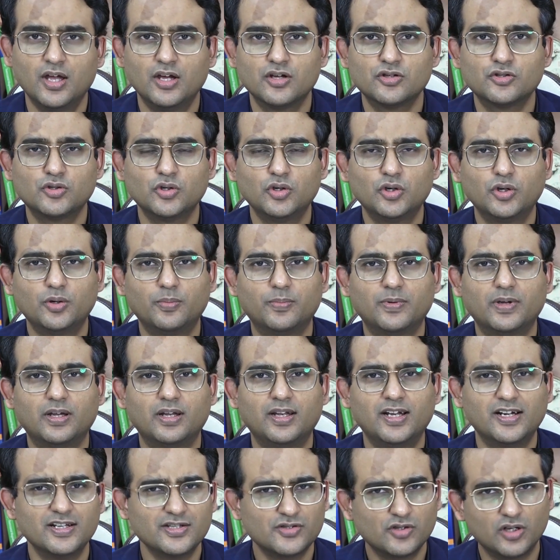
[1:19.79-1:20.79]
So
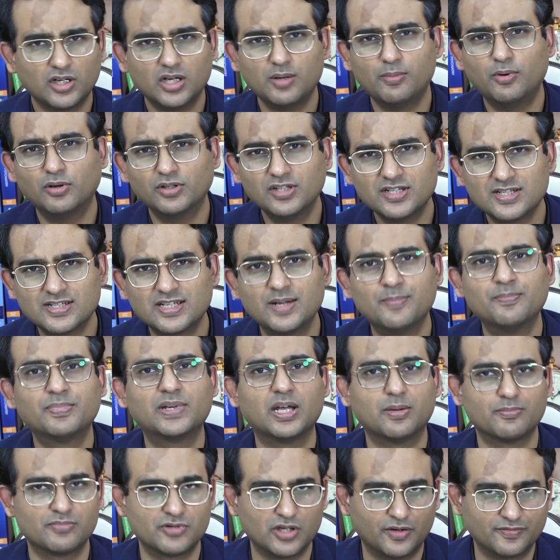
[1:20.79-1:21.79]
let us talk about the
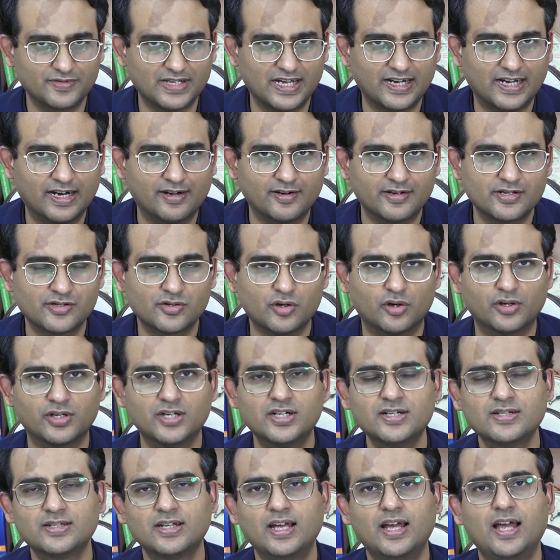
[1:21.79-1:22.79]
symptoms of psychiatric
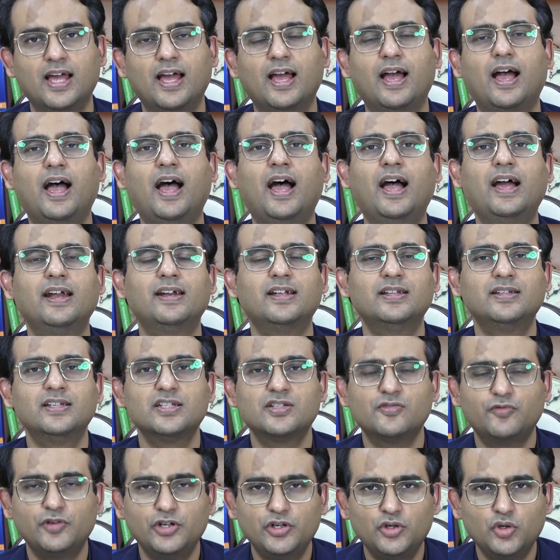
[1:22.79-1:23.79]
disorders. And in
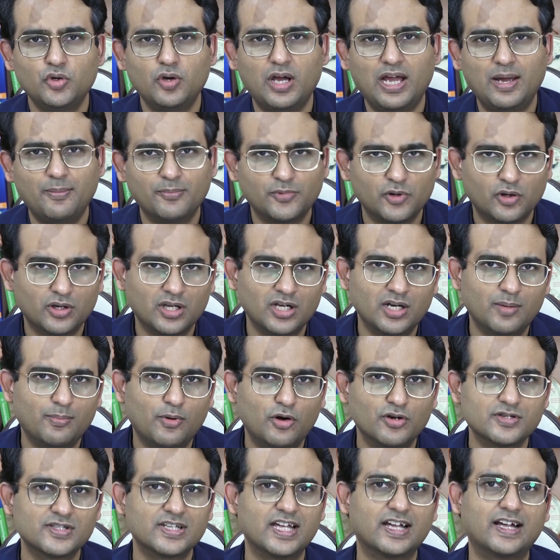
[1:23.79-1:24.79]
this video, I am talking
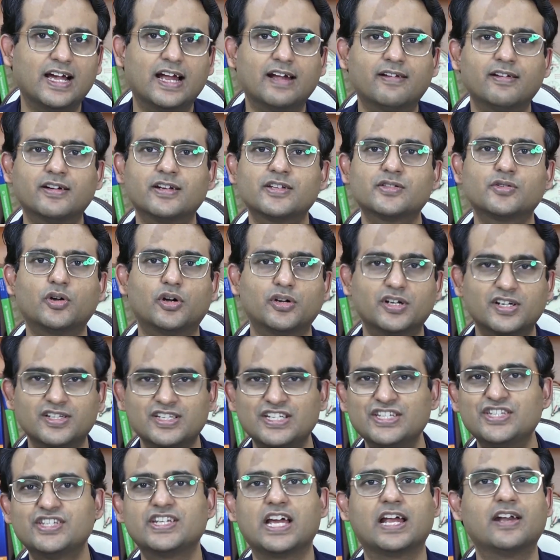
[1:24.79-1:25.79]
about psychiatric disorders
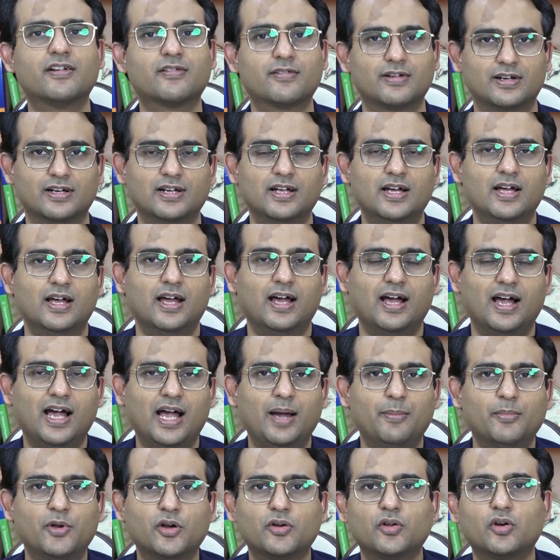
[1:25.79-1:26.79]
in general.
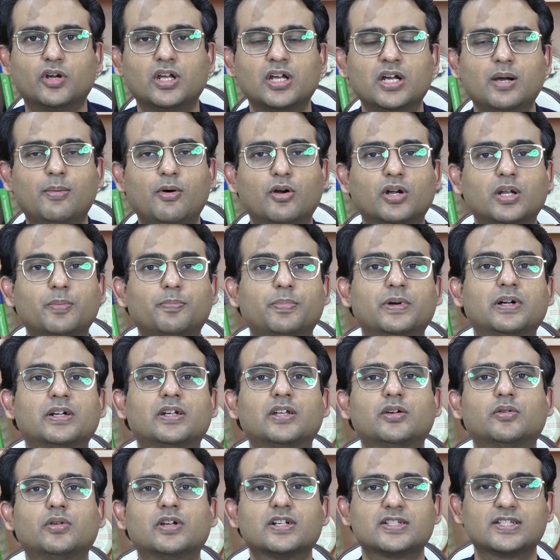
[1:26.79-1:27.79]
I'm not talking about a
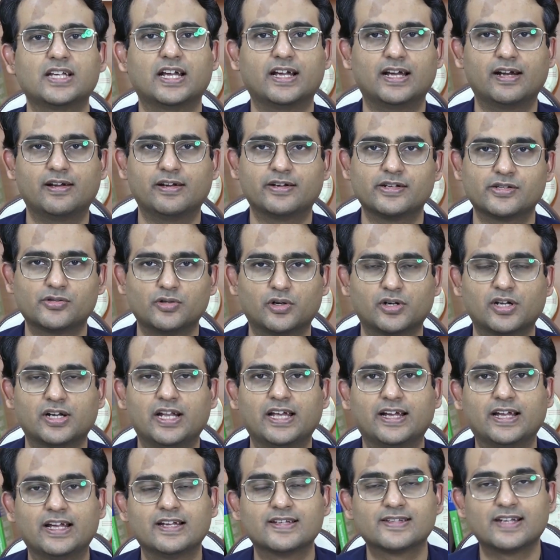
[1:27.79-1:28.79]
particular psychiatric disorder
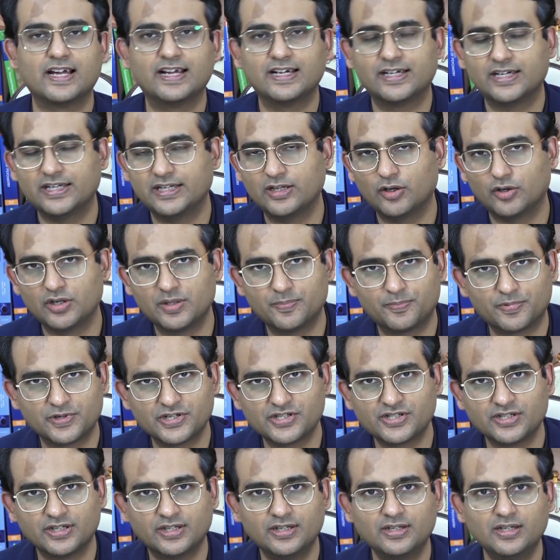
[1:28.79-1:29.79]
like anxiety or
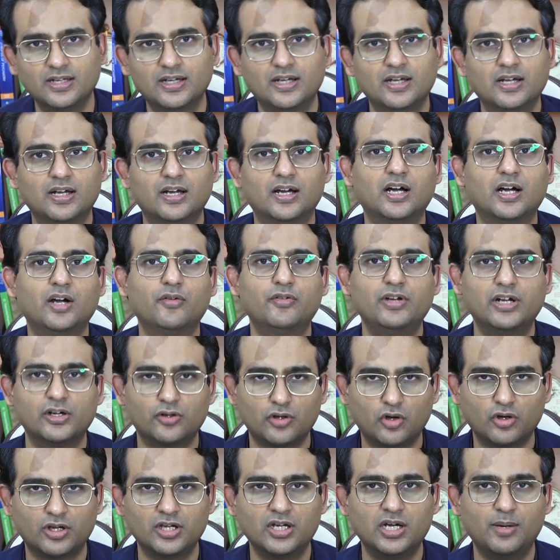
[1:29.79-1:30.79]
depression. We are
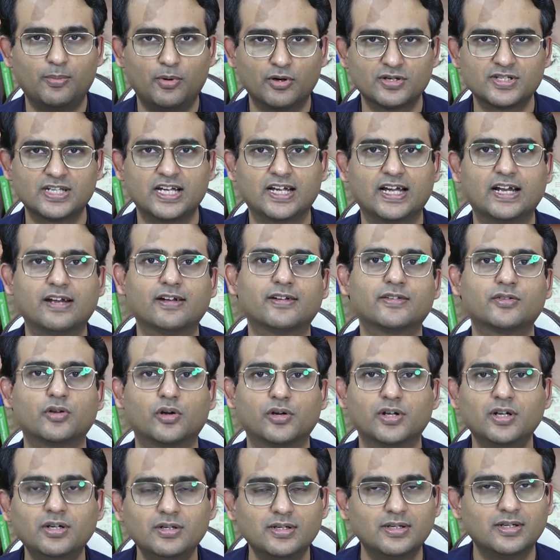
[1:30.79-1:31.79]
talking about psychiatric
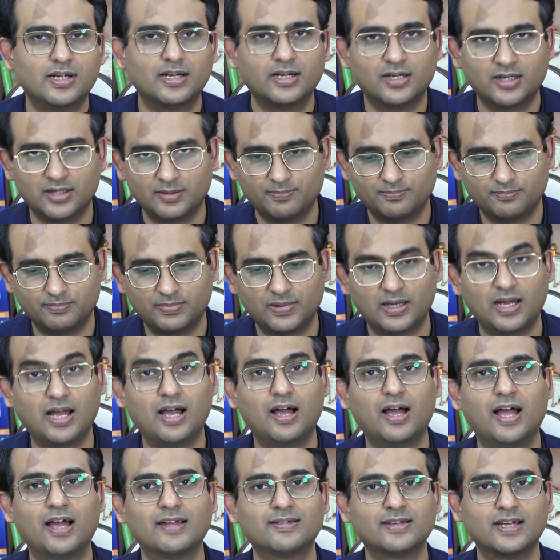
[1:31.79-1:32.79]
disorder
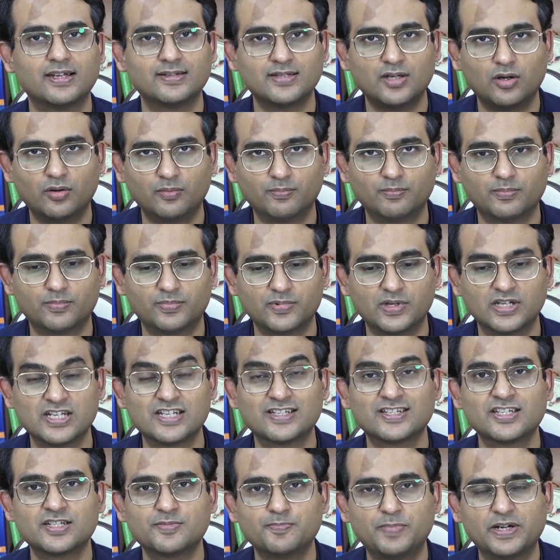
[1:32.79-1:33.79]
as
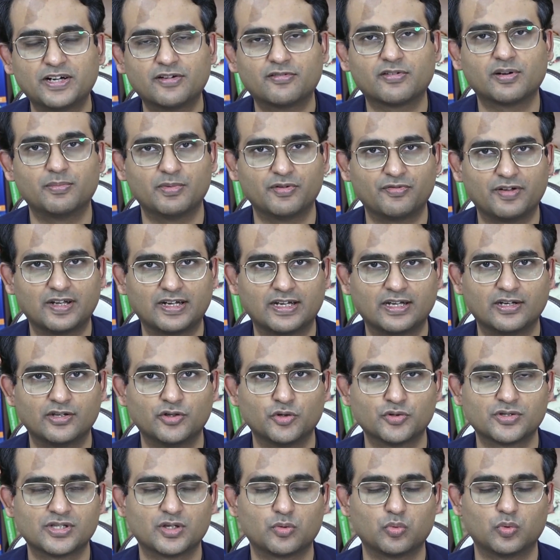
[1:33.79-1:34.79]
a spectrum, if I can
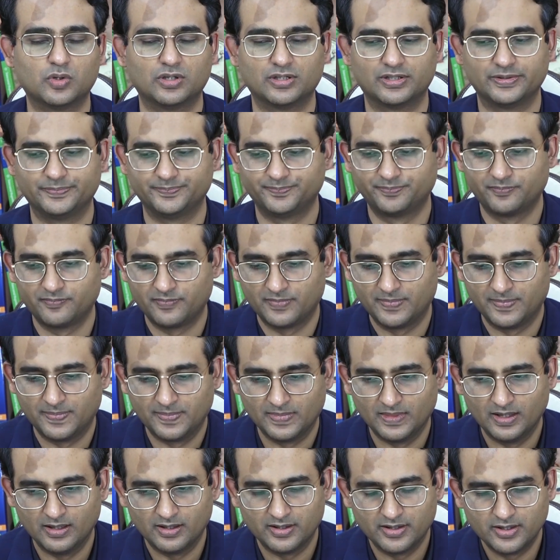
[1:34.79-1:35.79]
use that word.
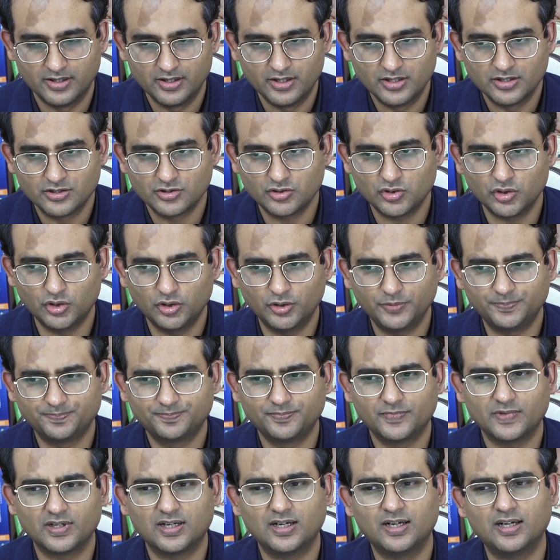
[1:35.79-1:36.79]

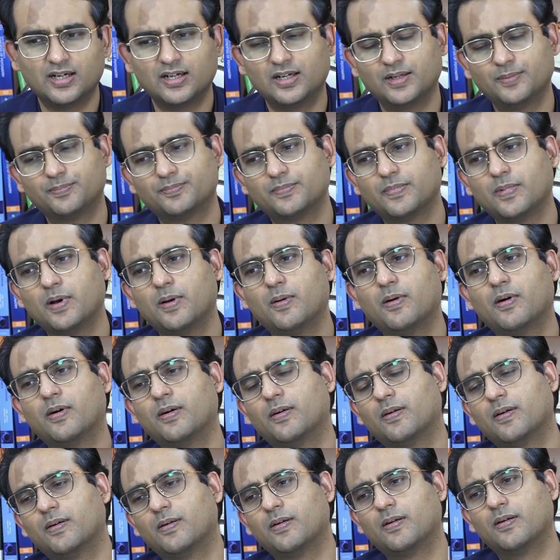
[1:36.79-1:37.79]
So
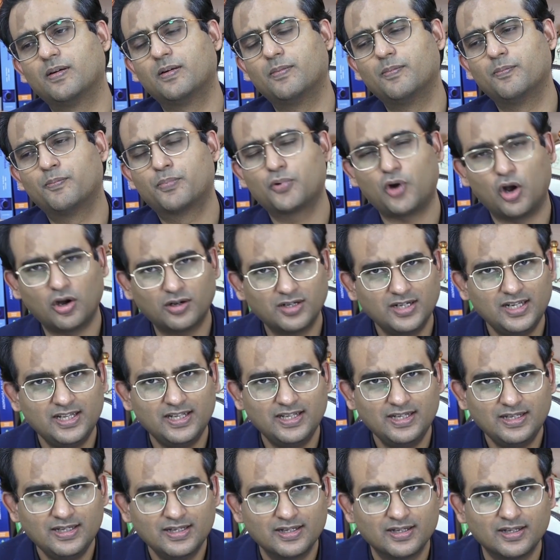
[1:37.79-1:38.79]

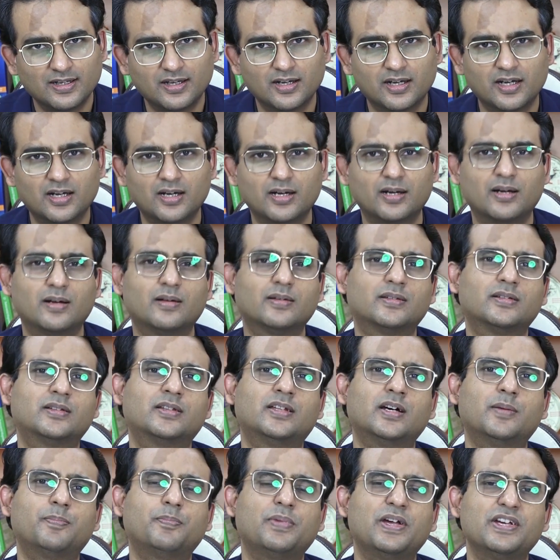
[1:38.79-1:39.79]
broadly,
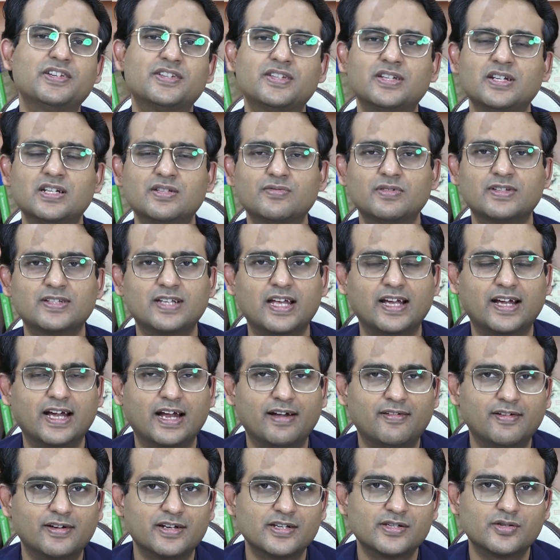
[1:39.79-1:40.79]
the patients with
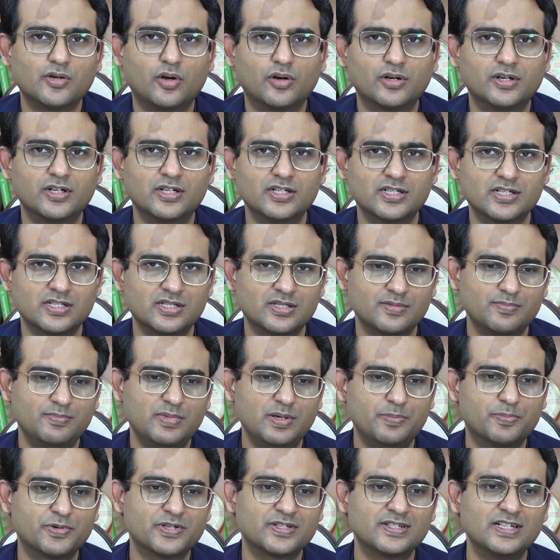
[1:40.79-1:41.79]
psychiatric disorders
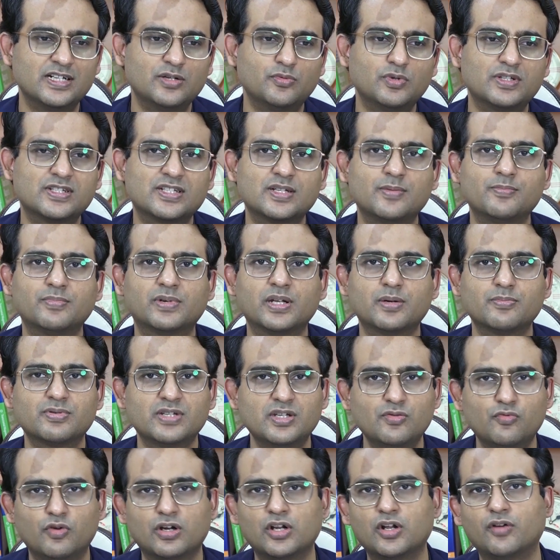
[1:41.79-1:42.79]
may present with symptoms
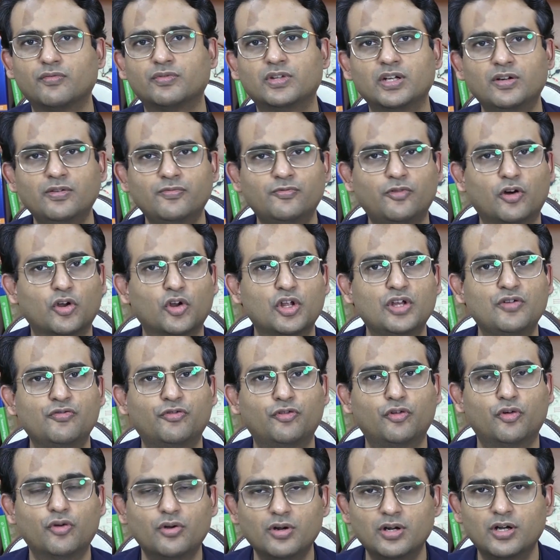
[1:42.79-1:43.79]
in one of the following
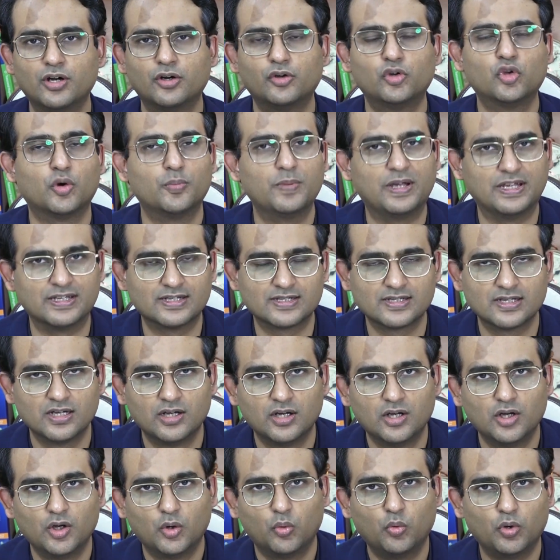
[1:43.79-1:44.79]
four domains.
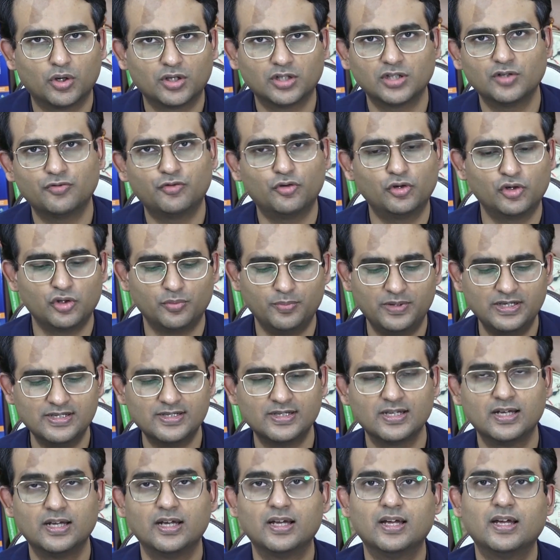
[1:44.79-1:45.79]
What are the four domains?